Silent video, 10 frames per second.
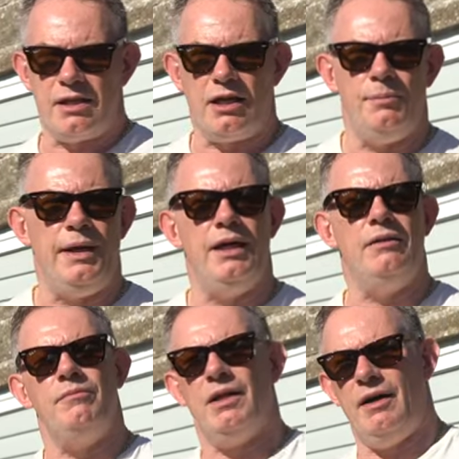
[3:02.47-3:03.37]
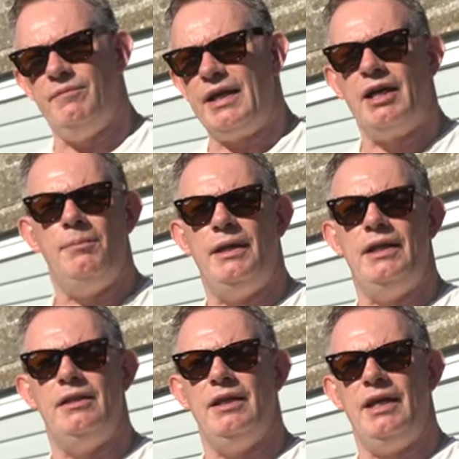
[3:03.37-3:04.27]
to come in and they come in
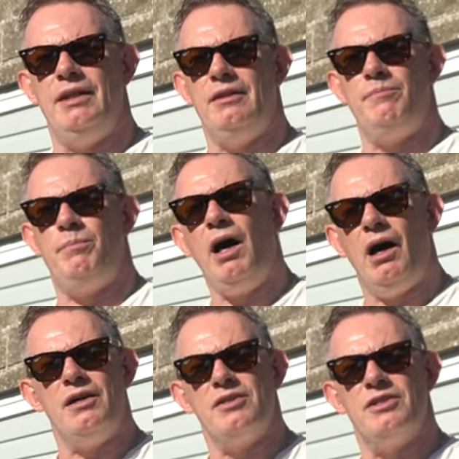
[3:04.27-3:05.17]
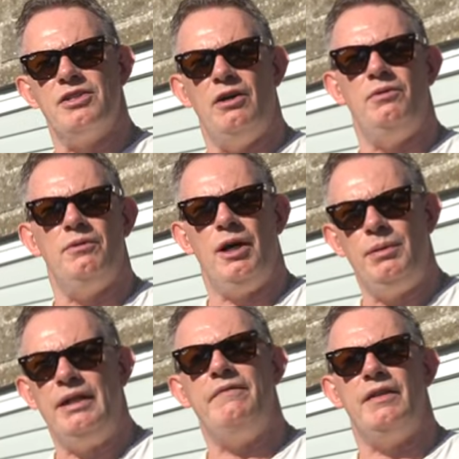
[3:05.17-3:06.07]
in, in parts so I
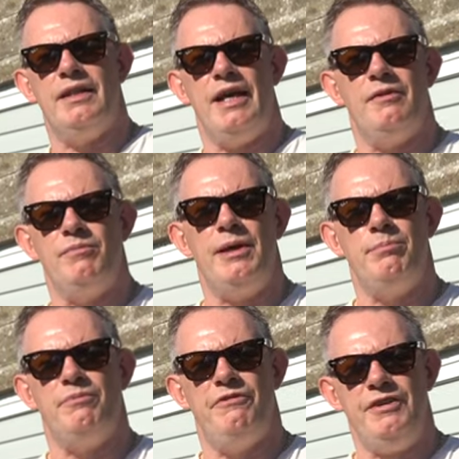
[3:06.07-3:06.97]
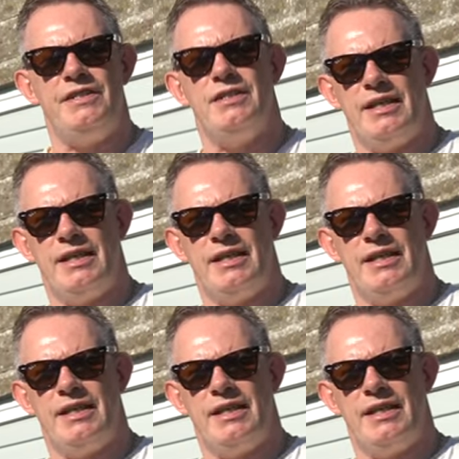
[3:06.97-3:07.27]
believe that they're then fitted